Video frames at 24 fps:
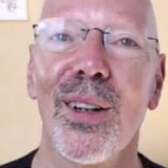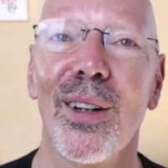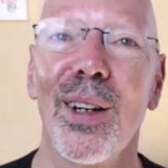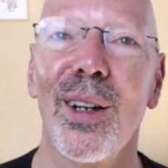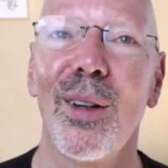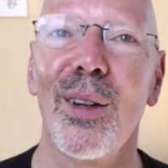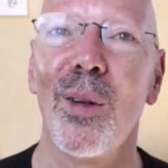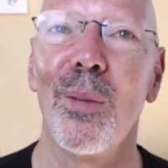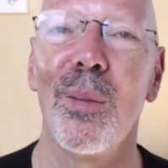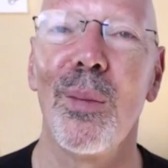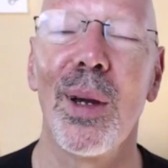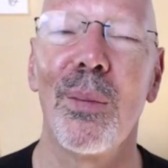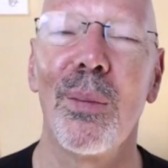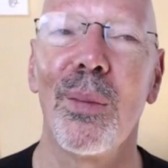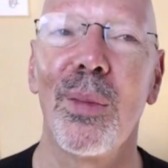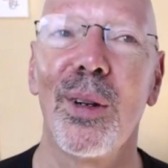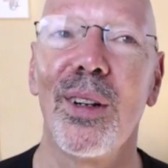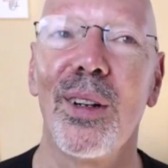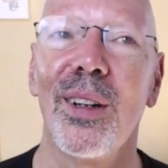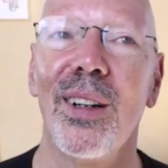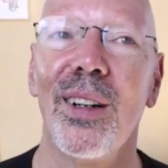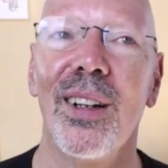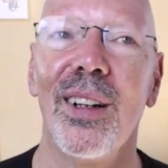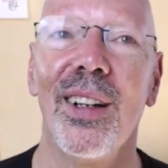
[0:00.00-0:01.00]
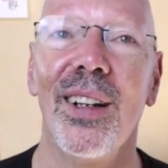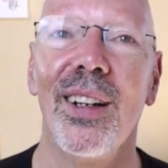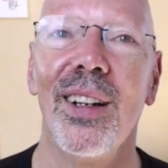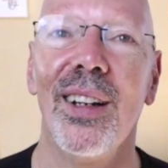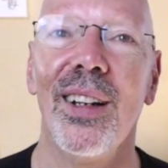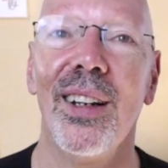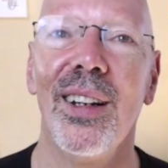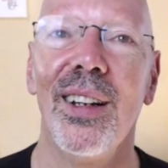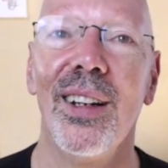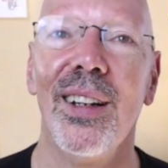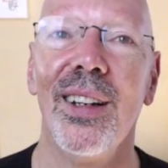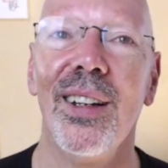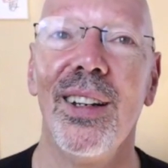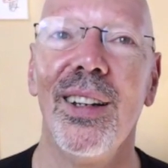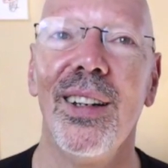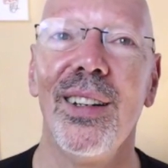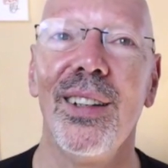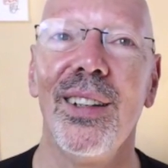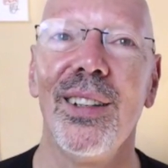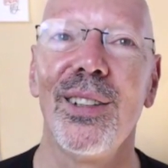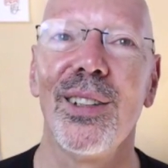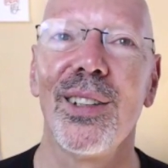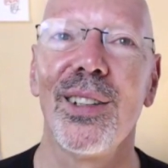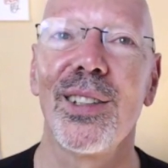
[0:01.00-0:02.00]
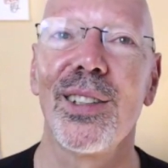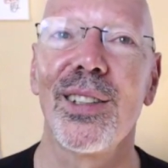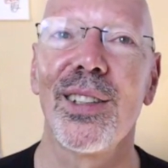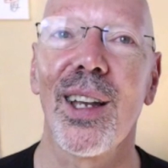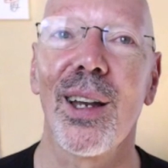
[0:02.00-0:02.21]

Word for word: I remember just,